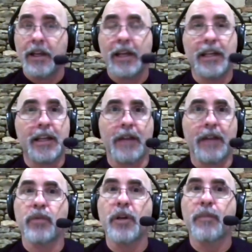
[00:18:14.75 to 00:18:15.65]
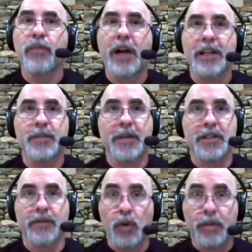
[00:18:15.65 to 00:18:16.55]
any kind of real prospects
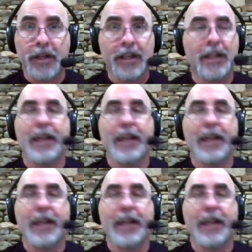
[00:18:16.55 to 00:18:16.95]
of opening,